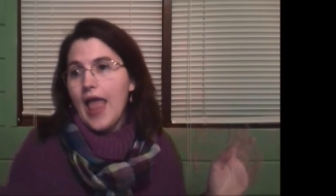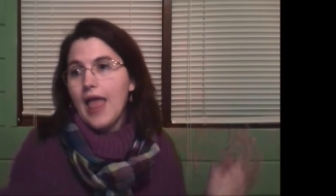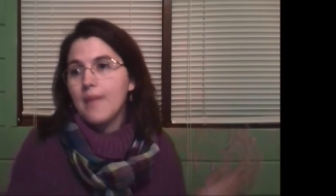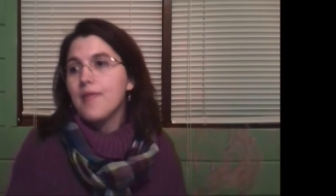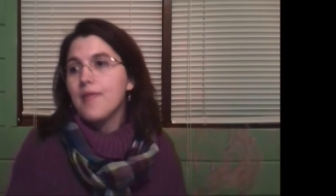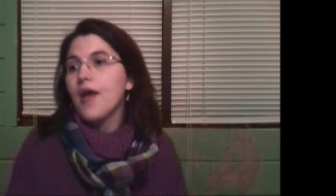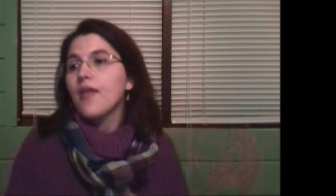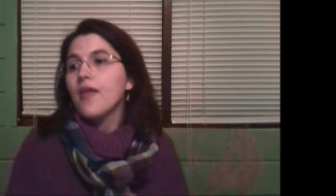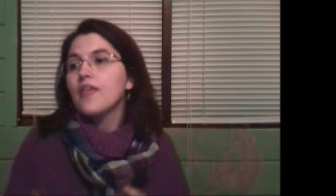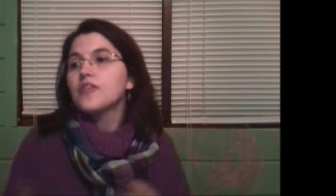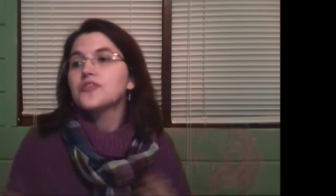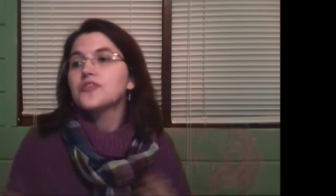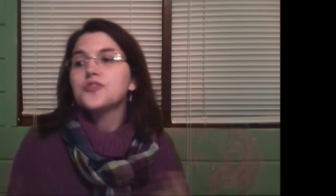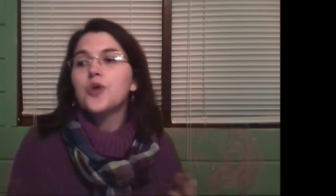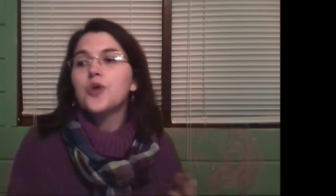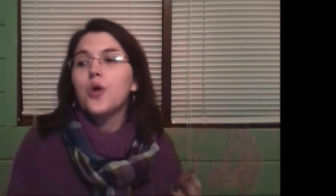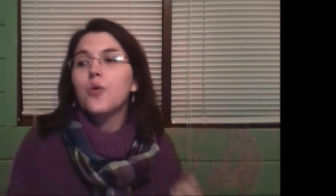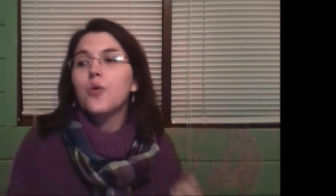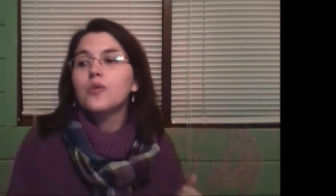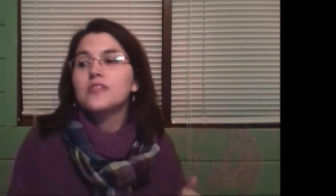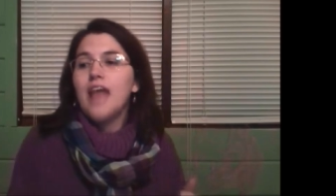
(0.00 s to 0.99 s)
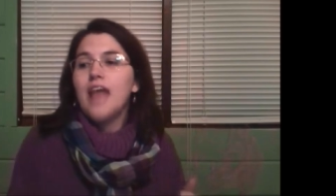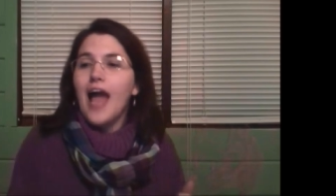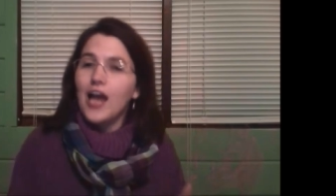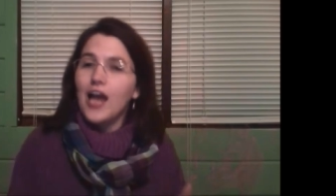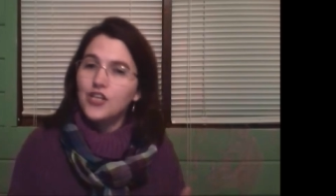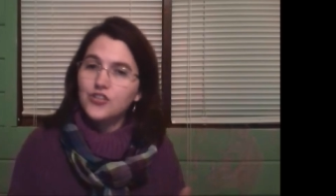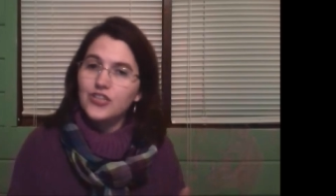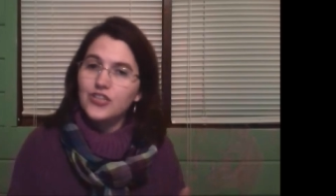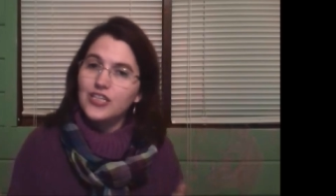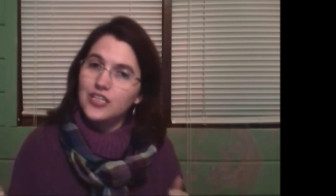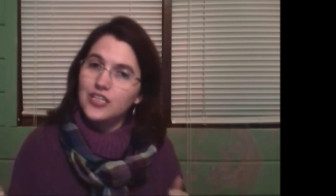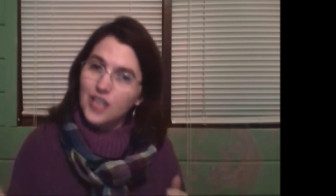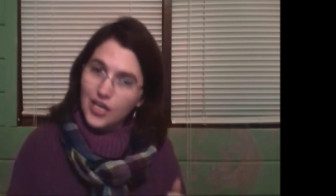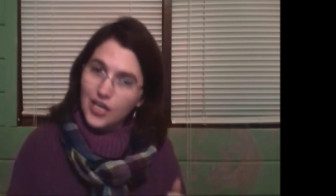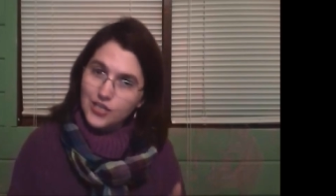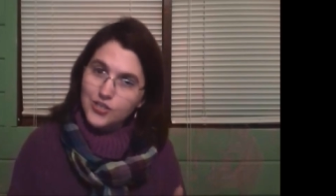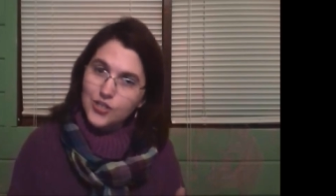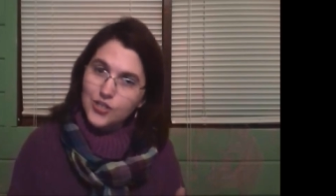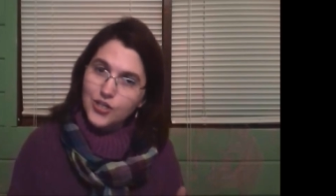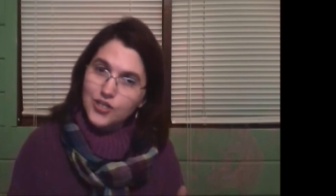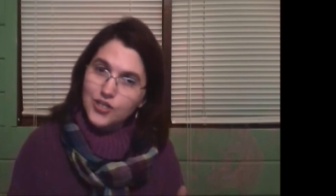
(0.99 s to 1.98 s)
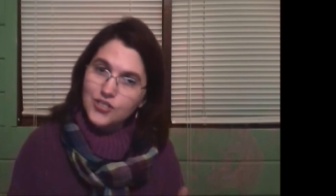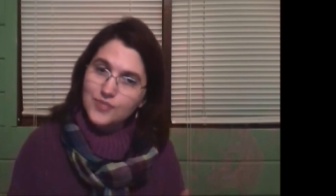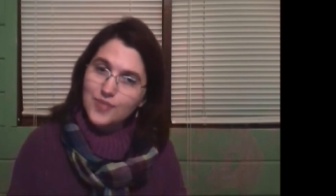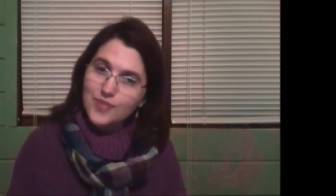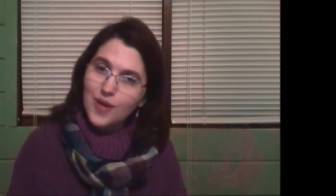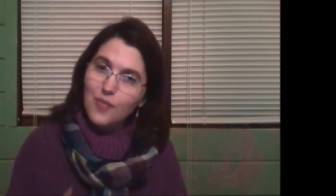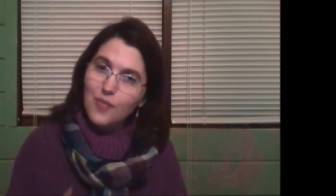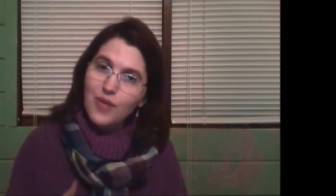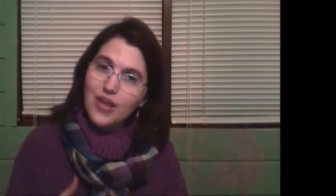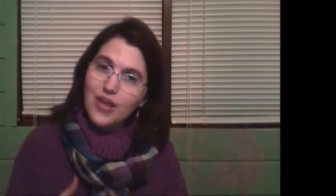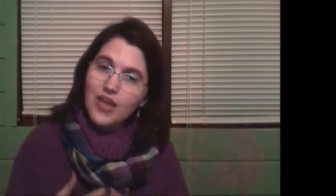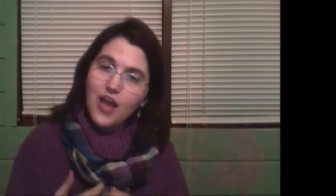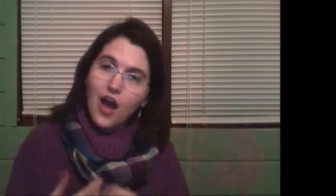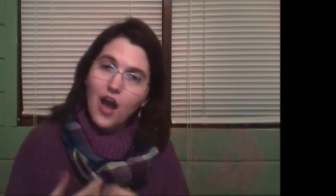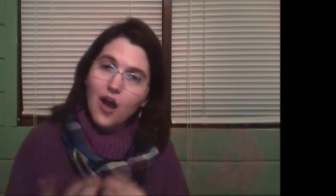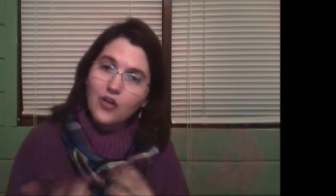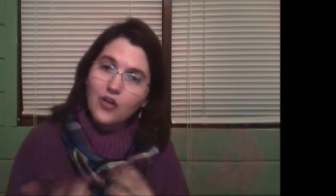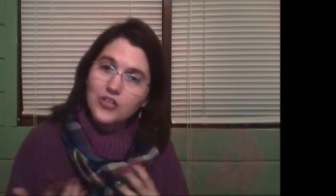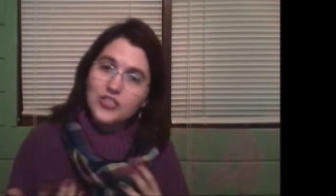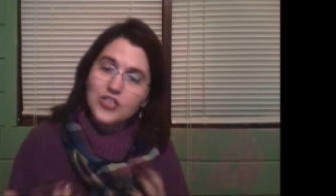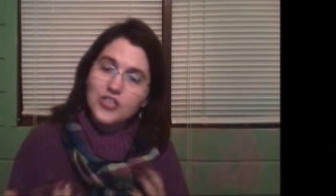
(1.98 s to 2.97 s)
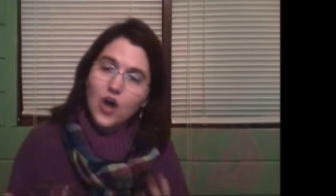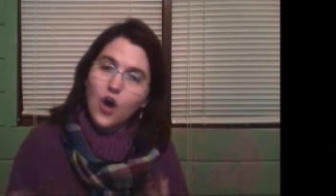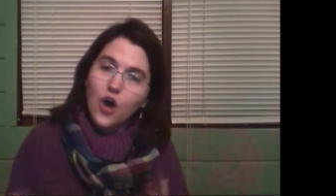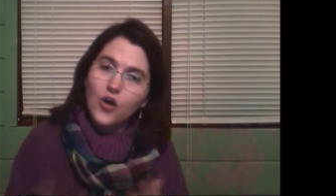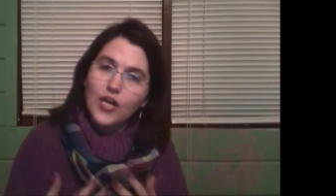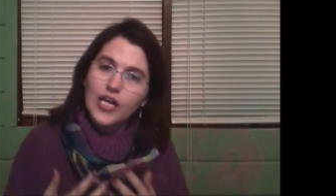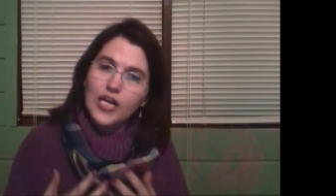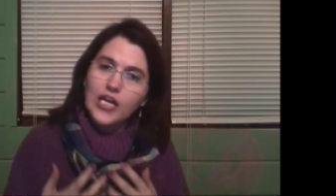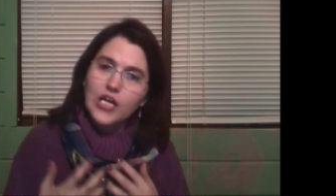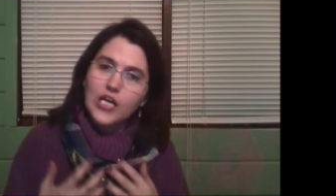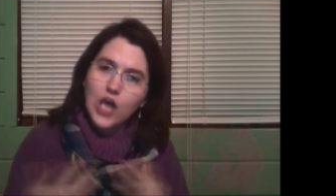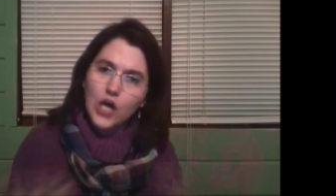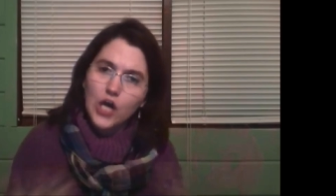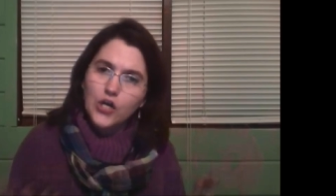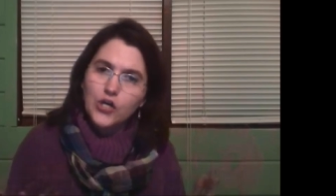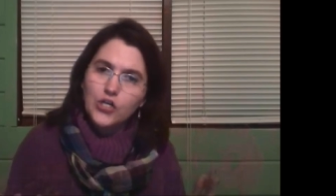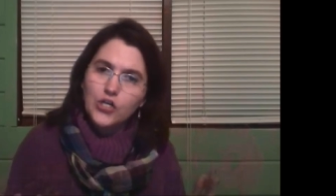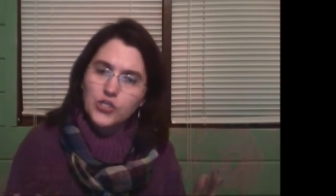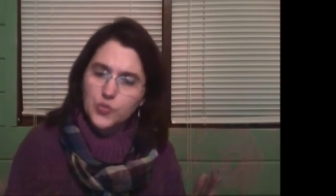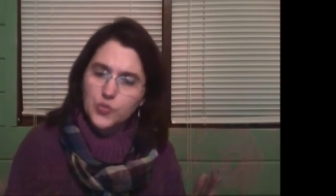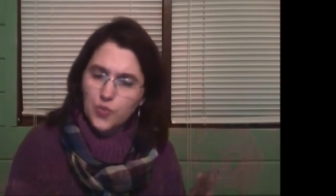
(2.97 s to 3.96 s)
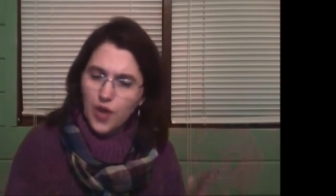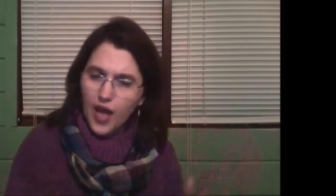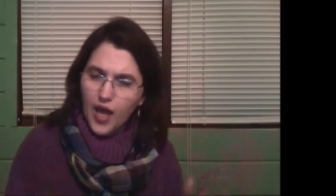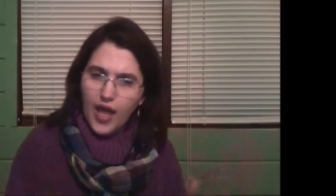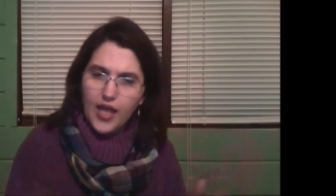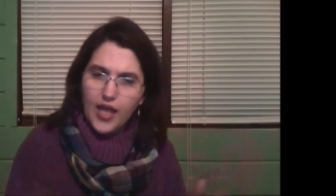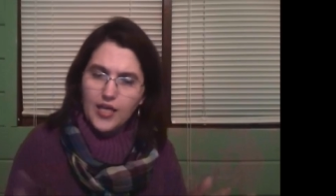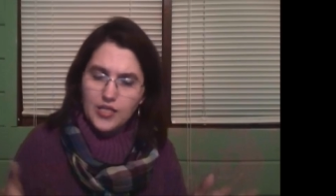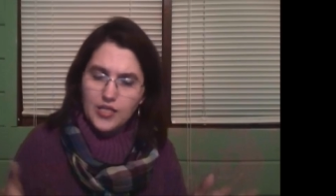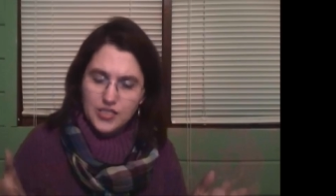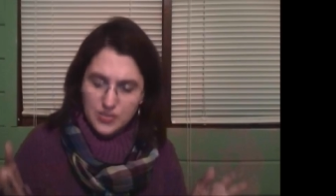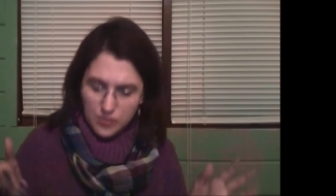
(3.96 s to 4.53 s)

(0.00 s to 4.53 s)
Apparently the store was actually Gunters, but we all just called it Gunners, why,